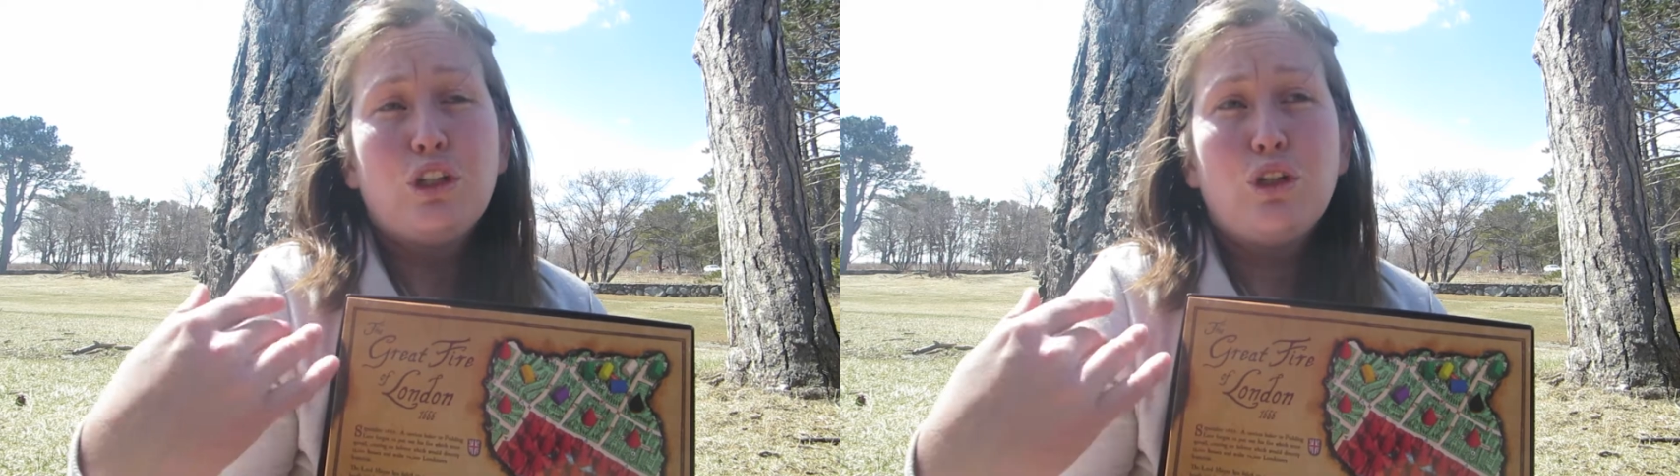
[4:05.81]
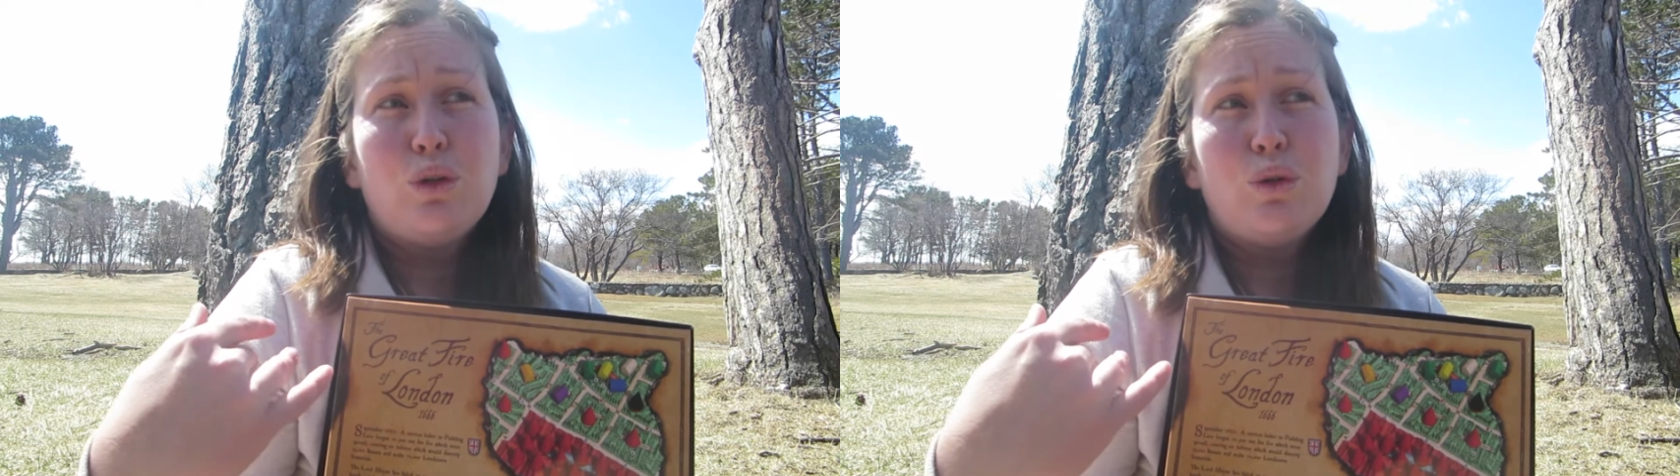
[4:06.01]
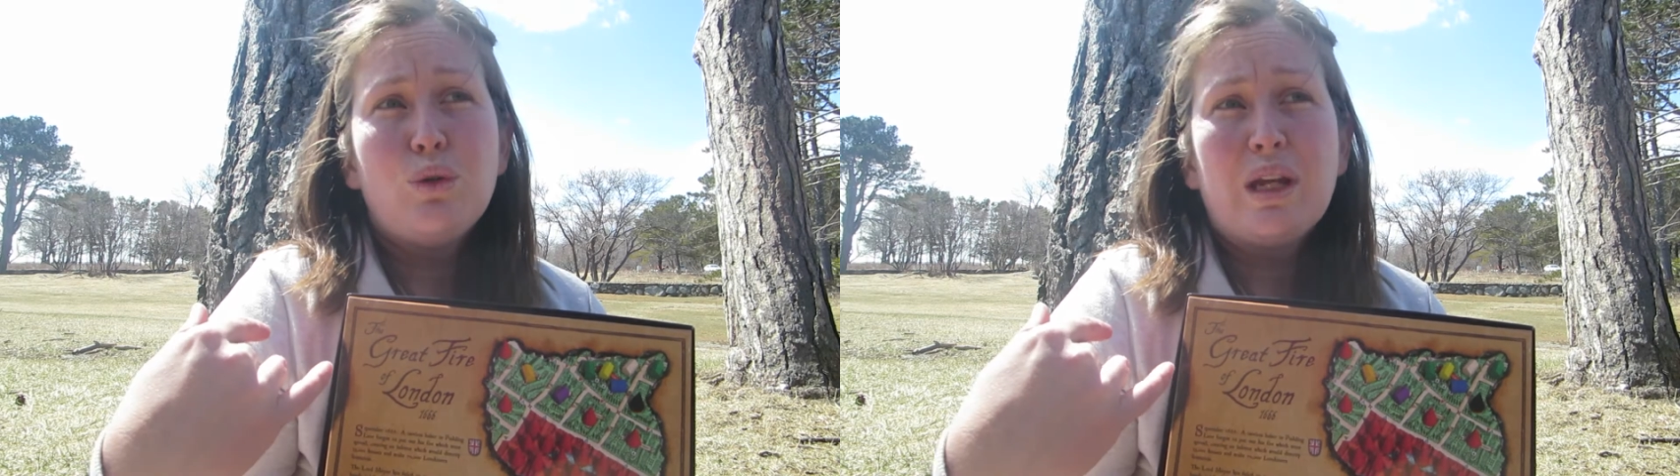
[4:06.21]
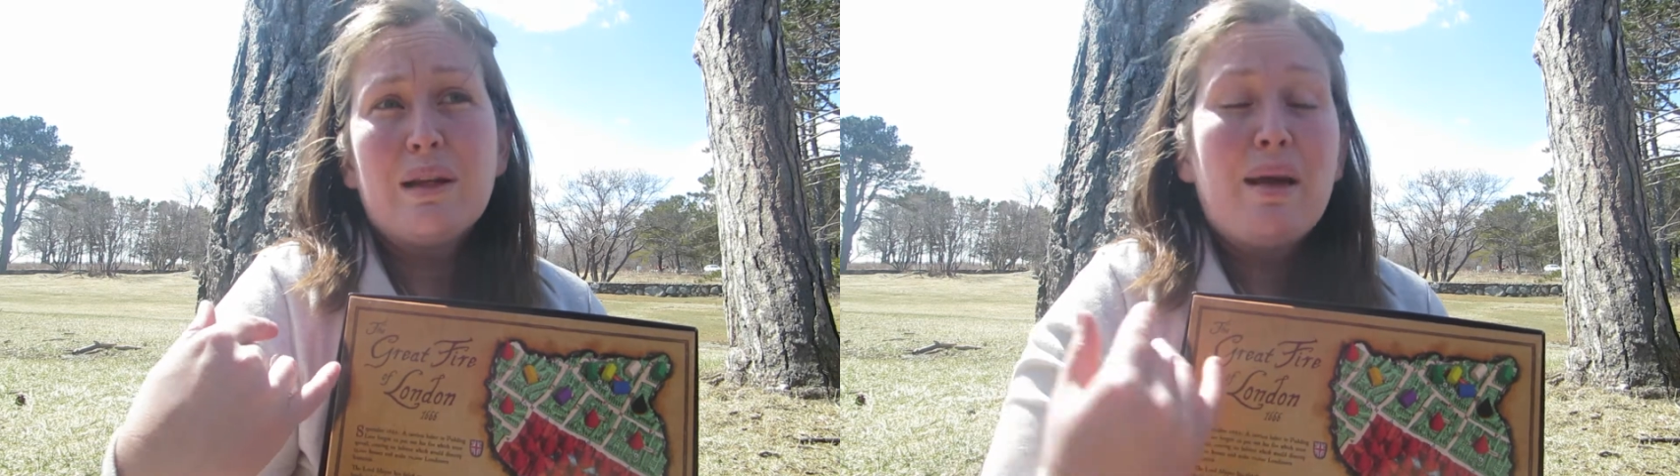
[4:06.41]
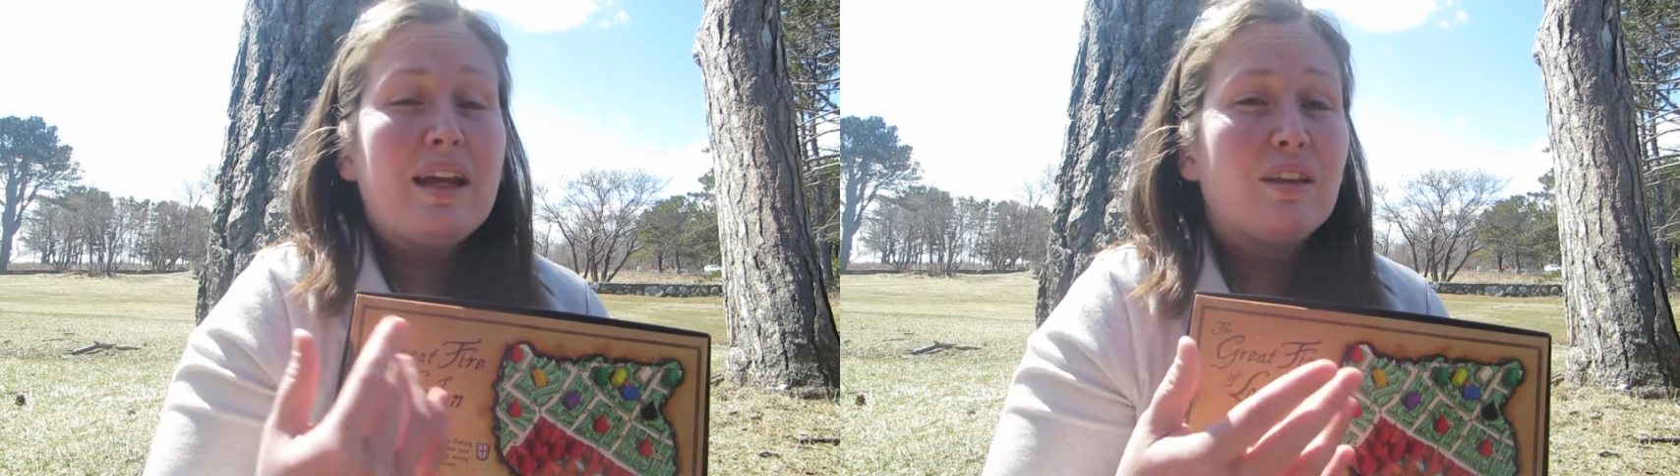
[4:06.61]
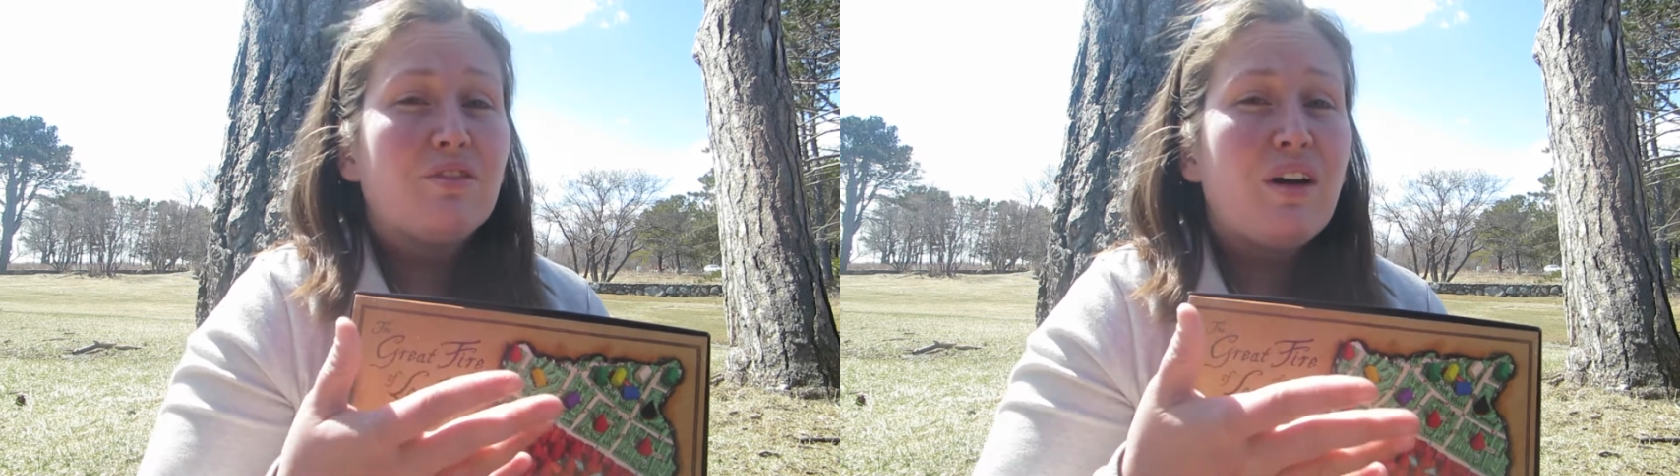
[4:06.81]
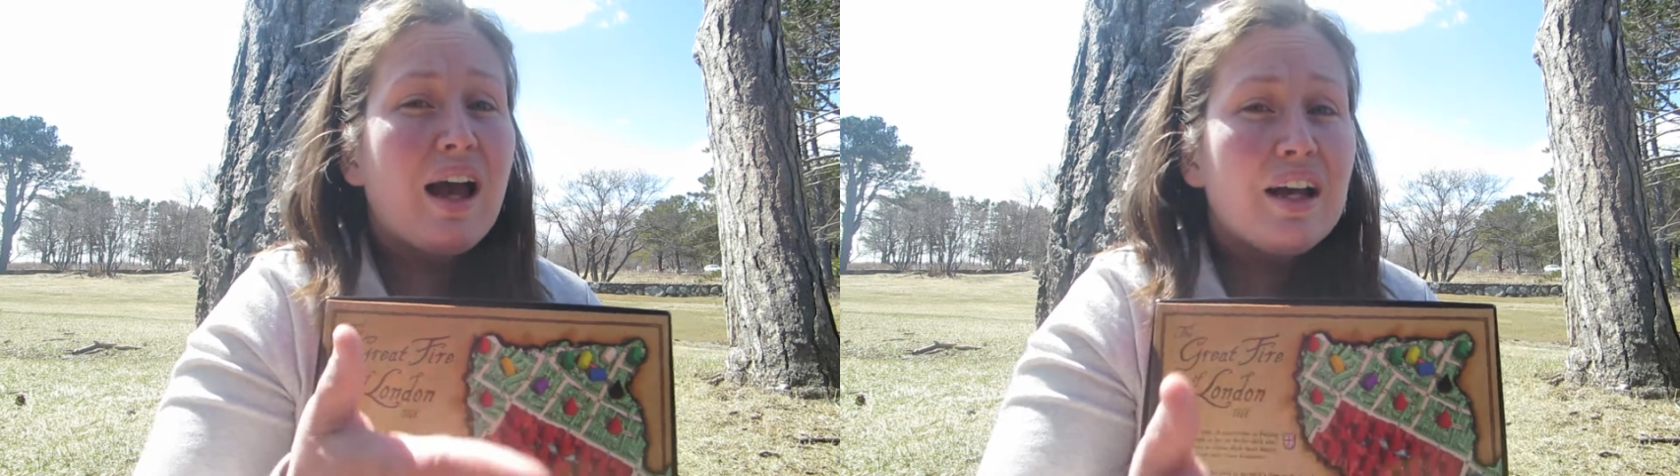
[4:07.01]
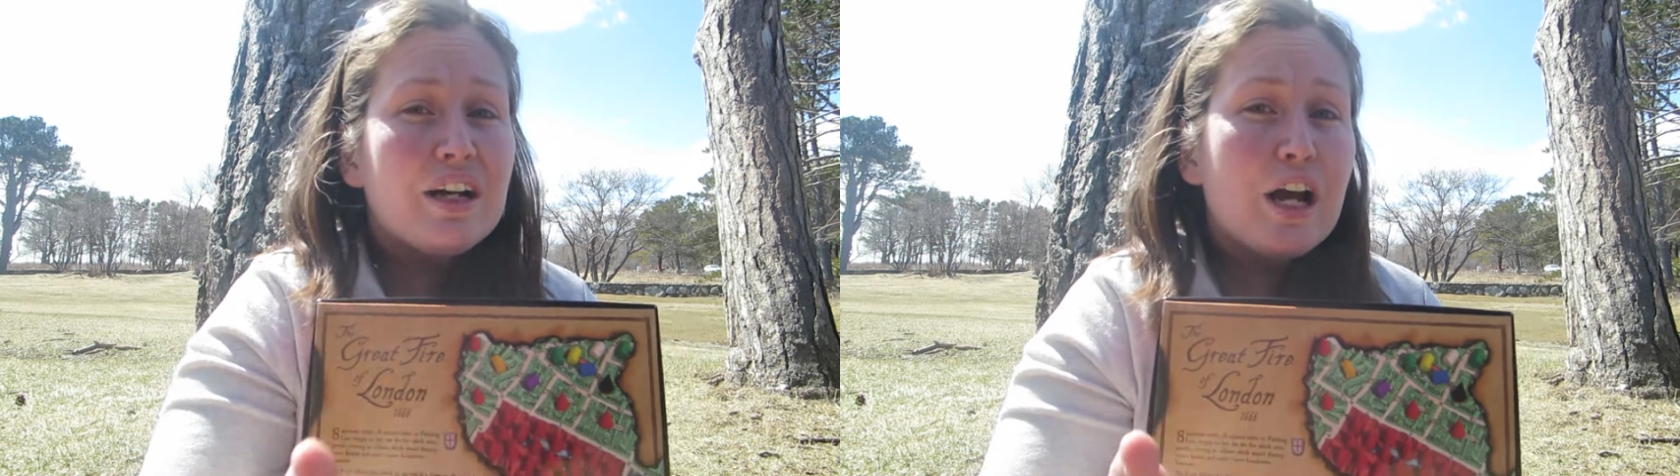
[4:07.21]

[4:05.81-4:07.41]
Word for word: you can make the fire